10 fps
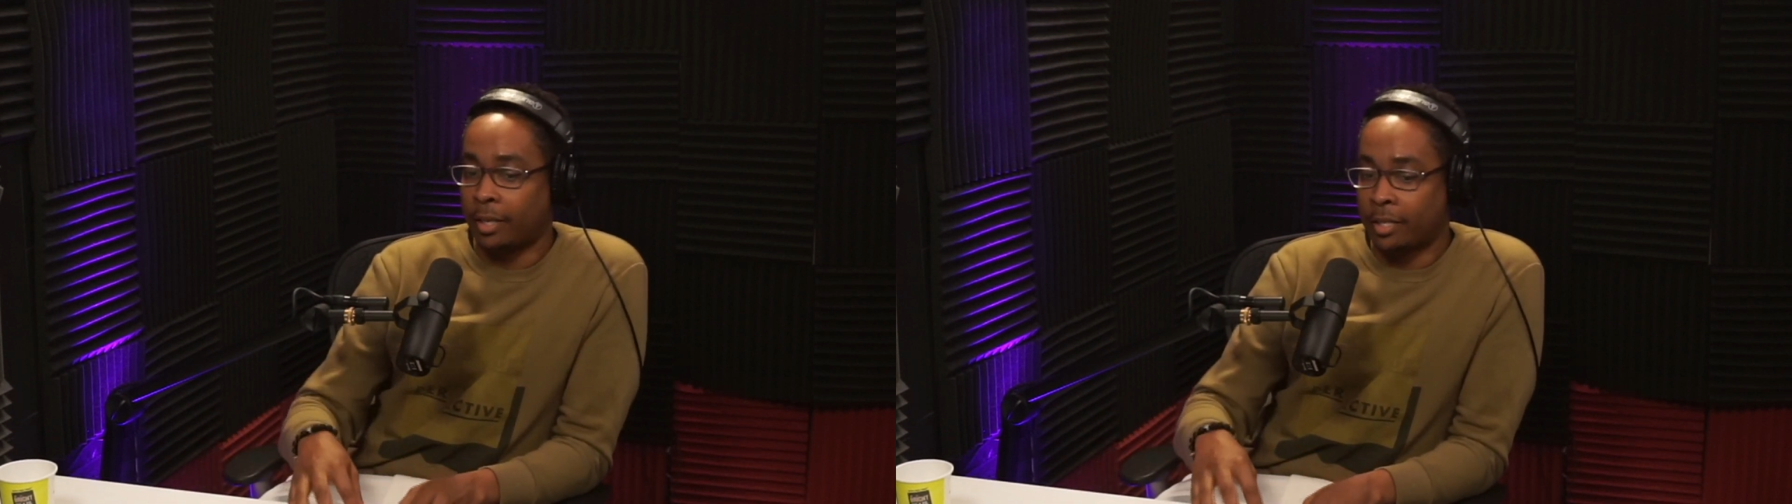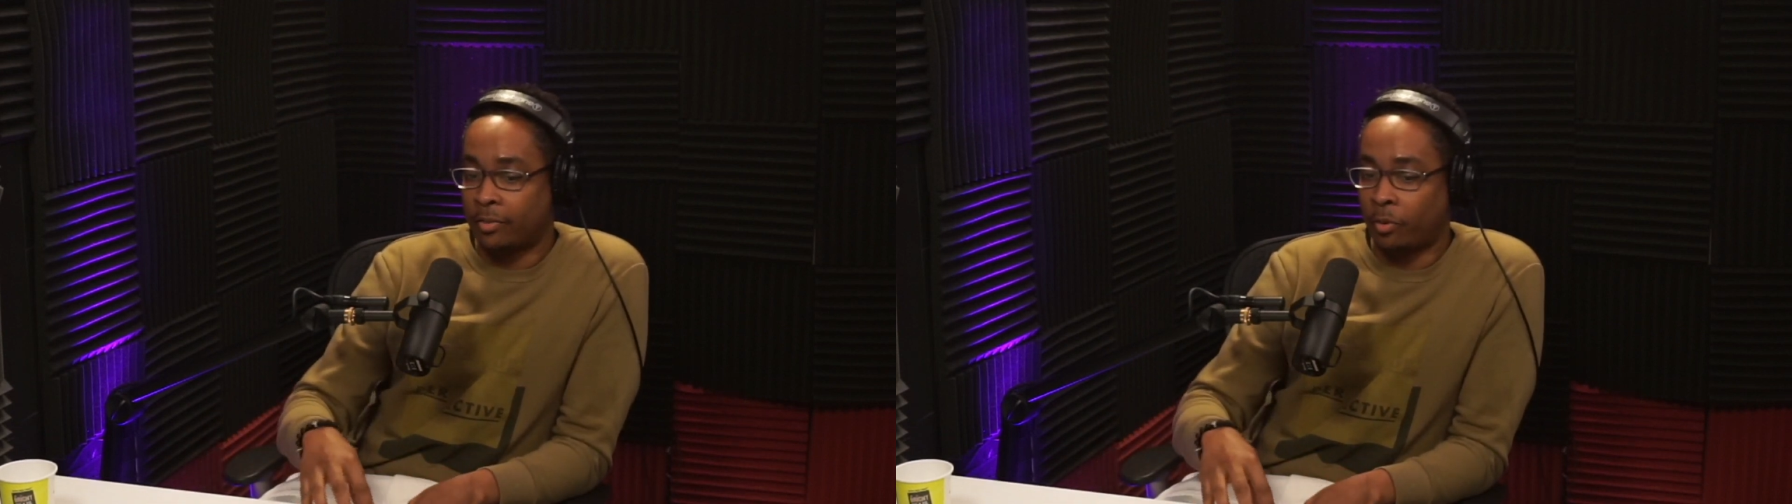
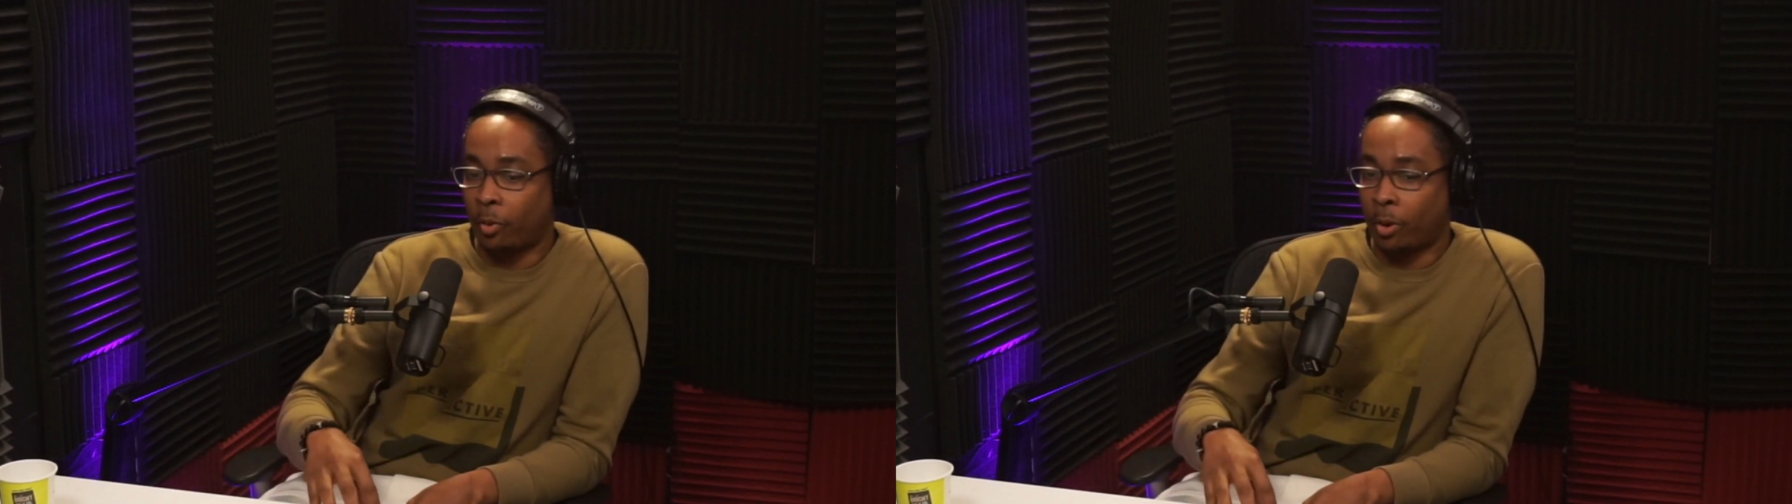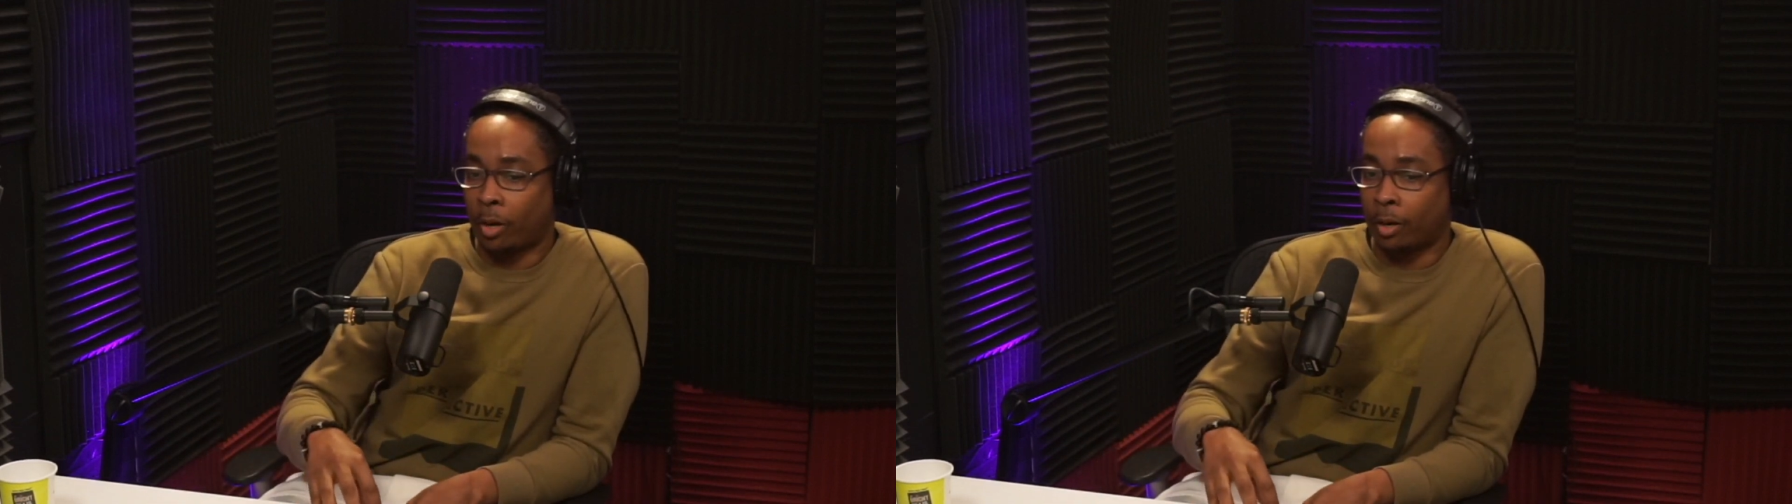it's
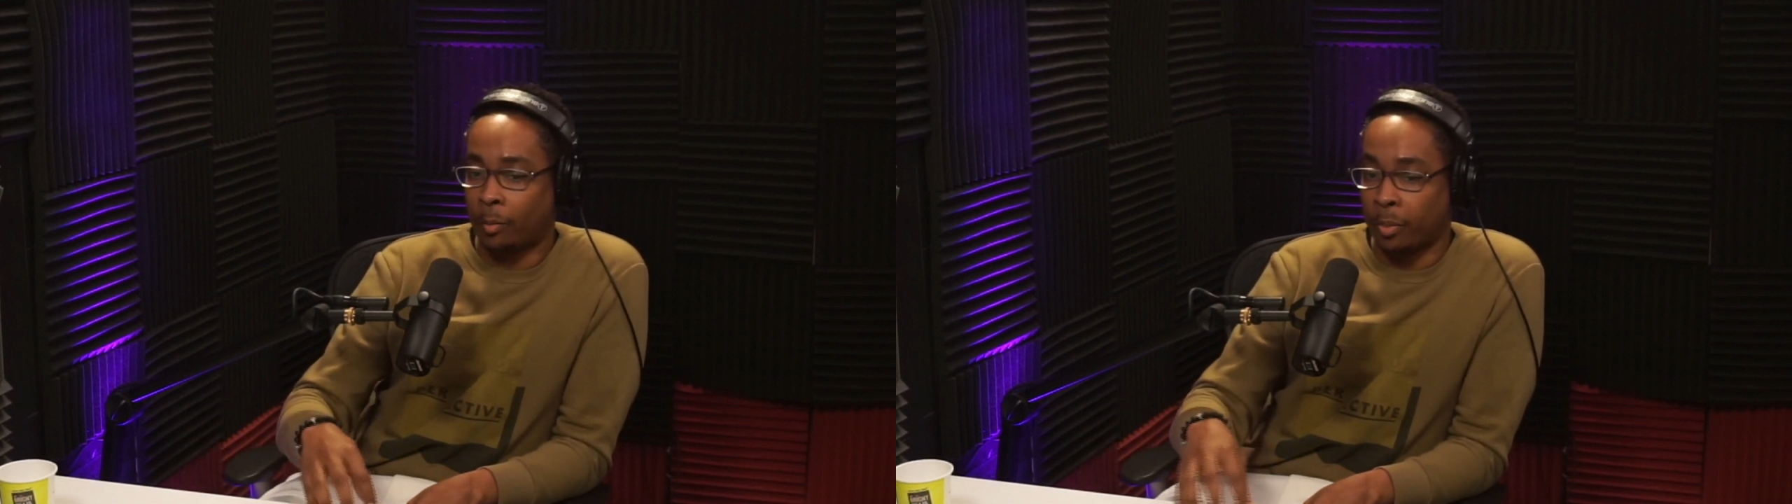for